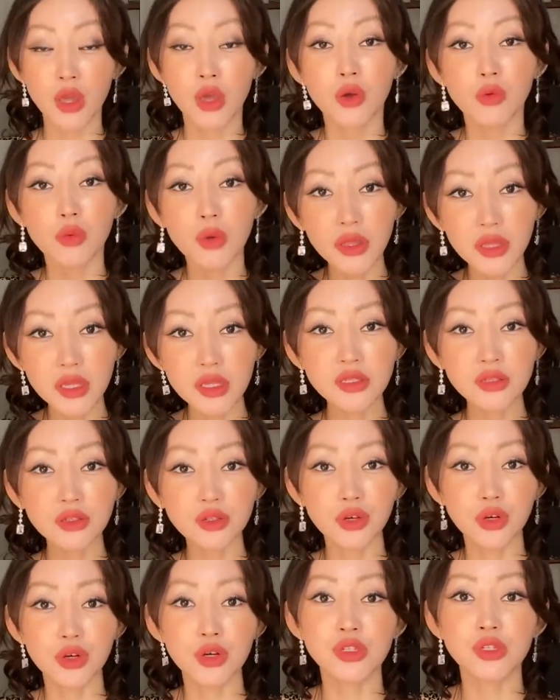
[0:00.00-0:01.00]
When these
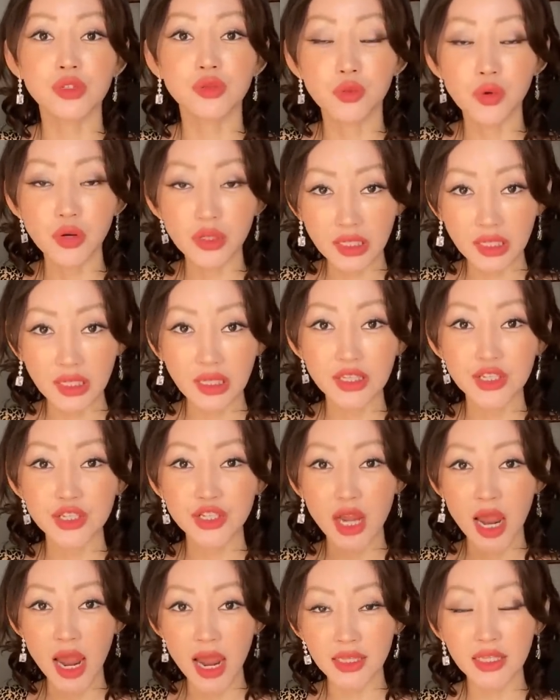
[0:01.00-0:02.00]
girls work in
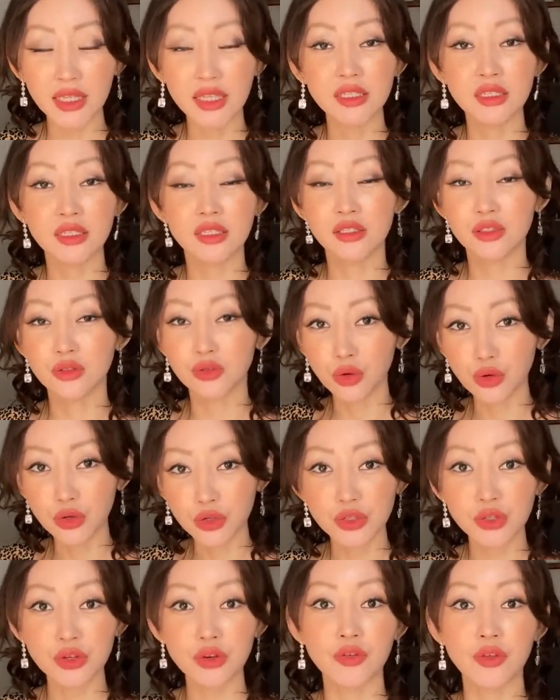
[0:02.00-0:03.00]
Chinese, these
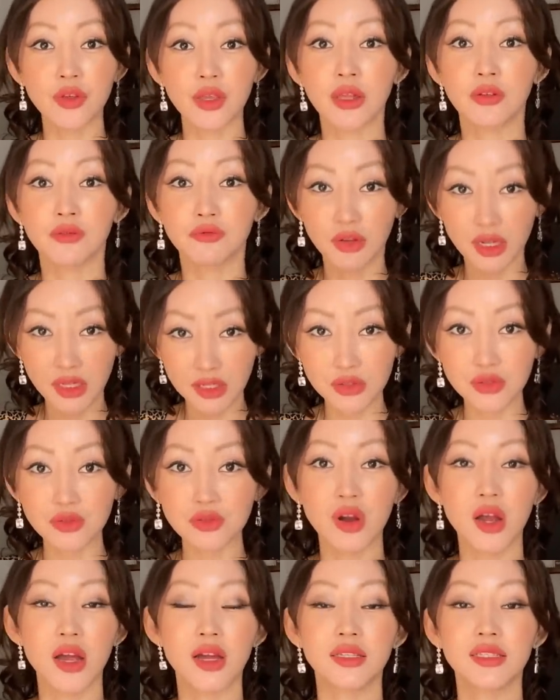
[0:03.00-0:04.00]
North Korean
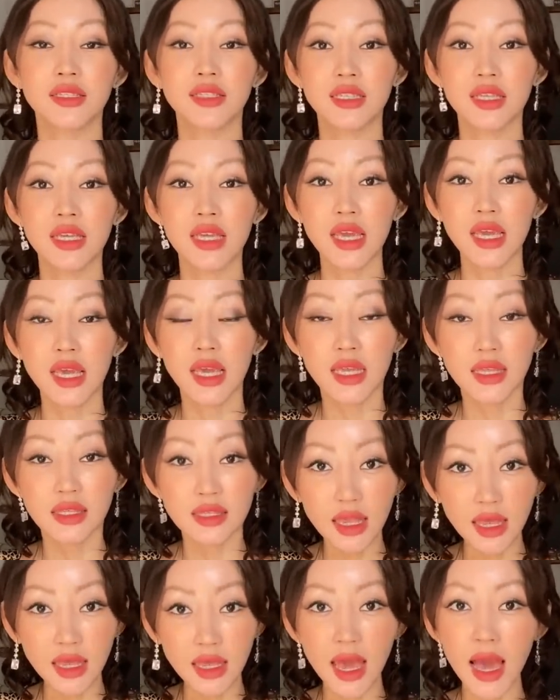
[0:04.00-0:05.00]
restaurants,
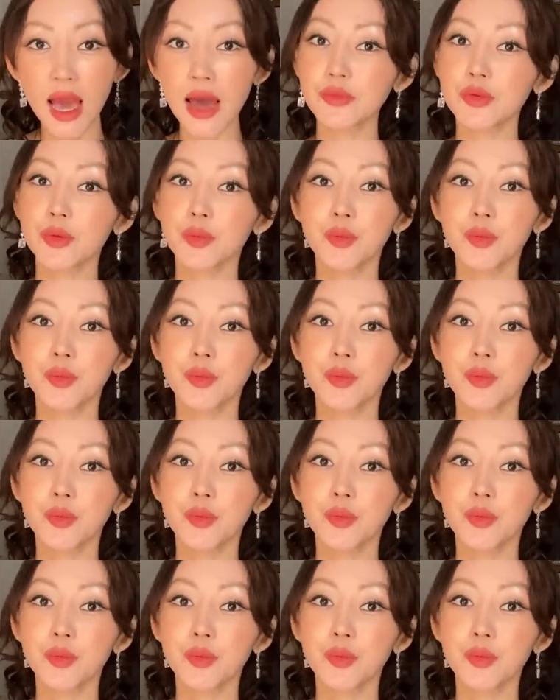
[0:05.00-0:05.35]
they have to